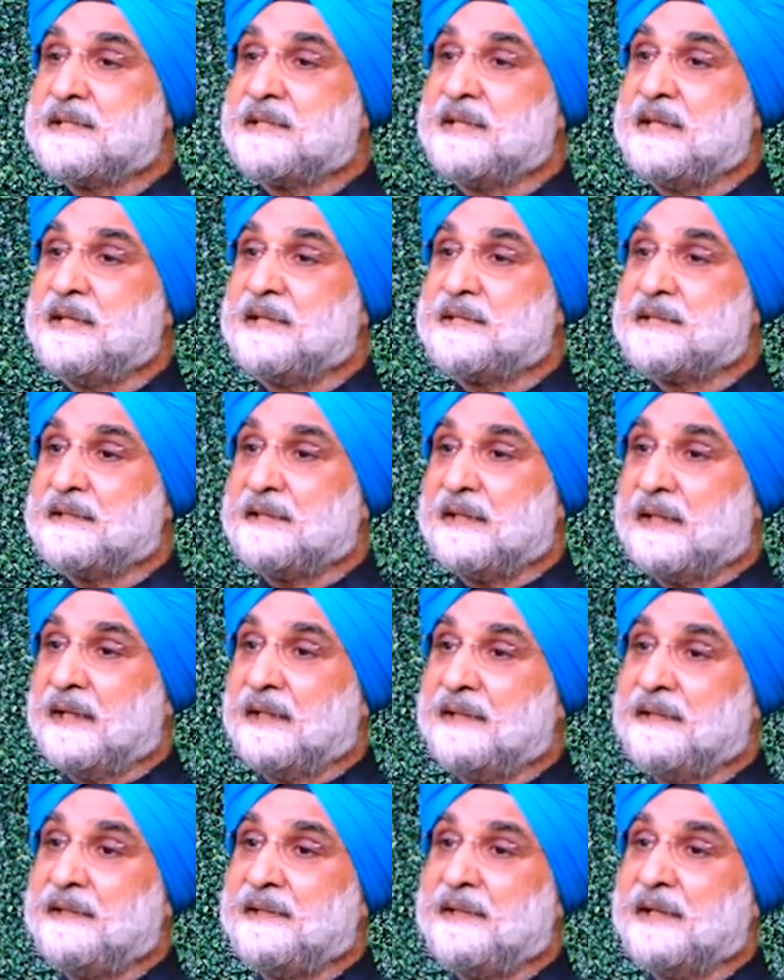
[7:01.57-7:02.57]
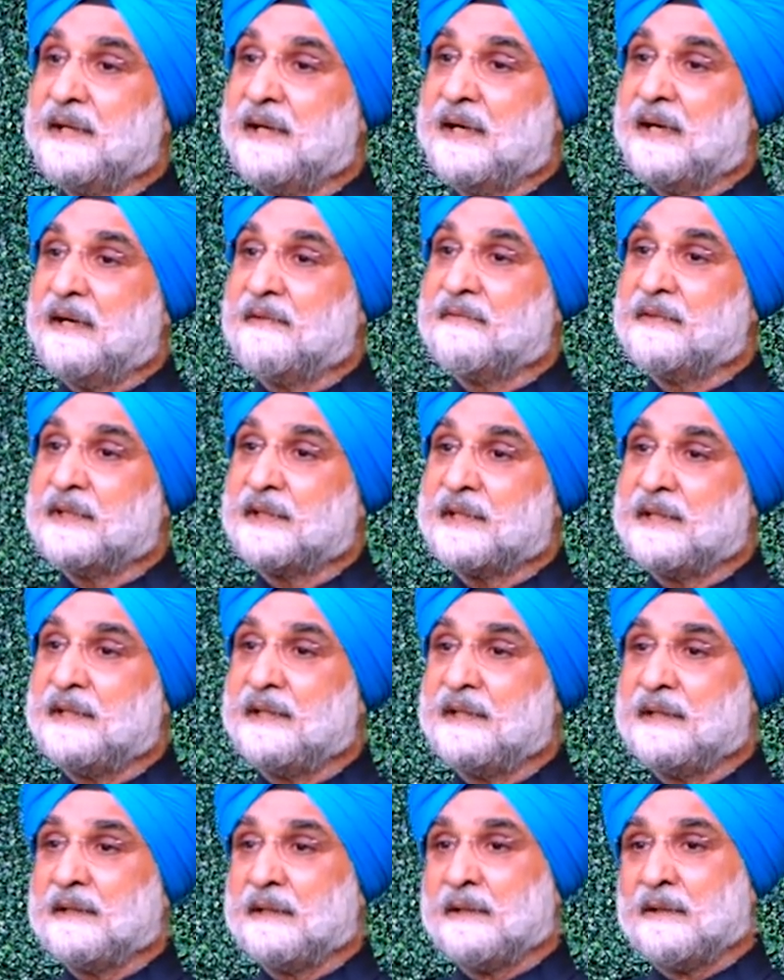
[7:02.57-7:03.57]
States and India are
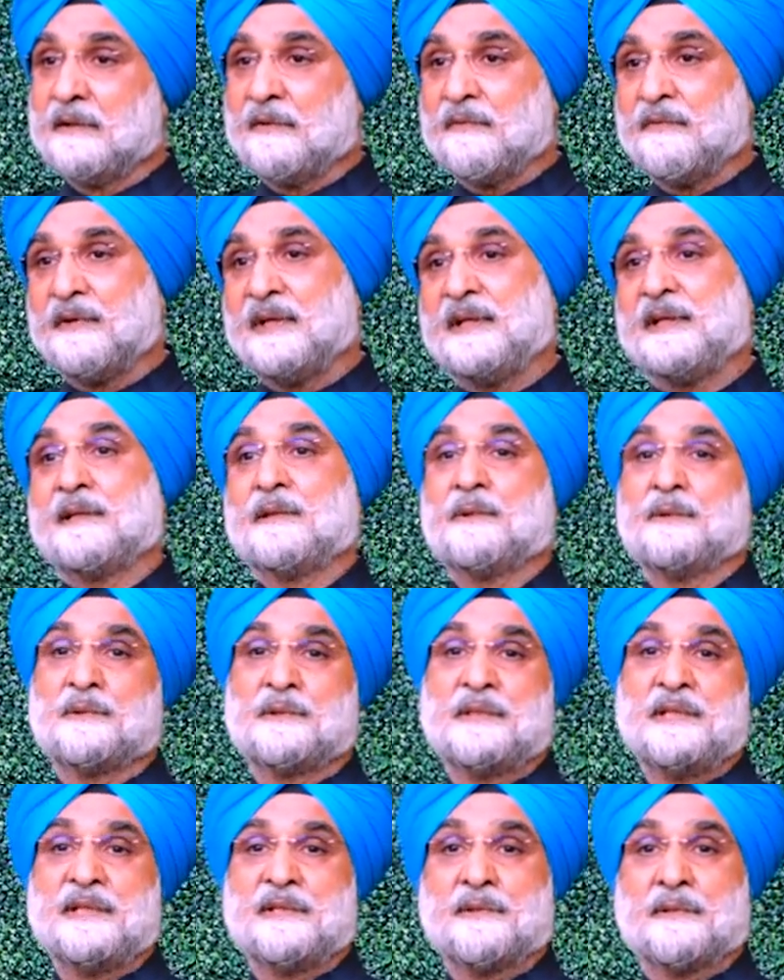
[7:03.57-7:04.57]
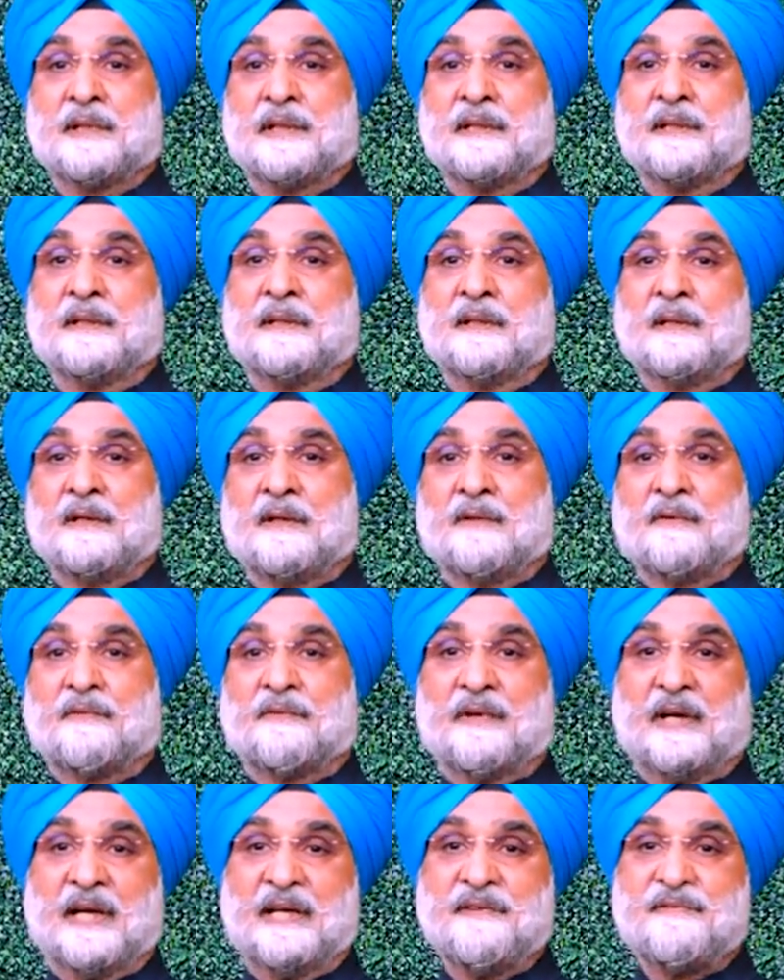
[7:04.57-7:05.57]
working very closely together.
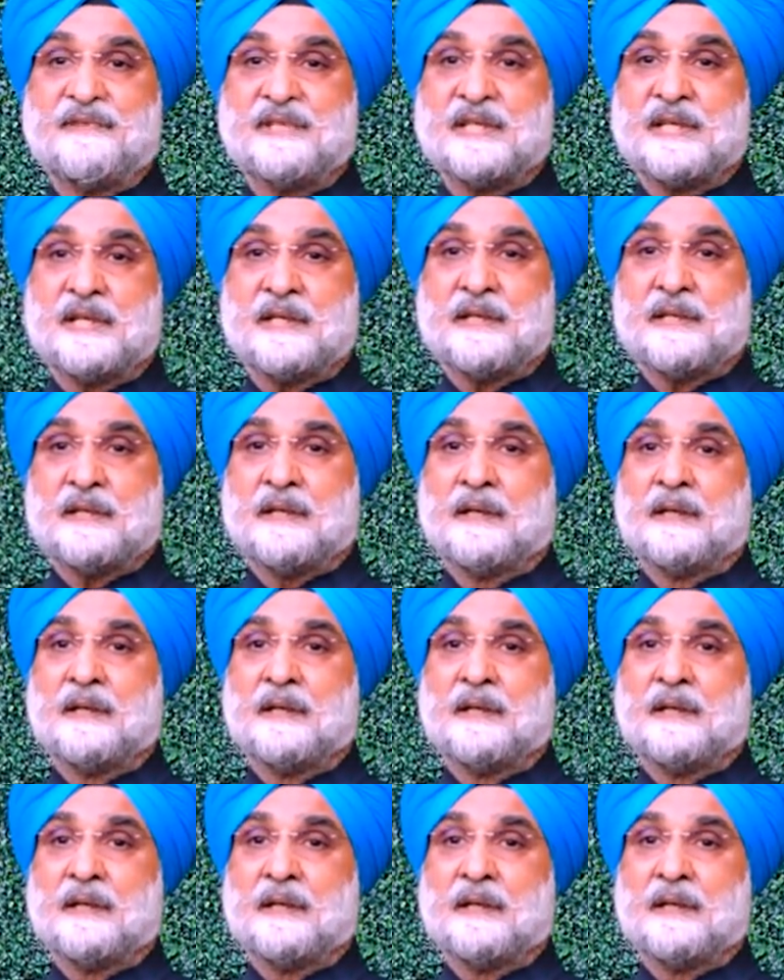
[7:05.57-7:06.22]
5G,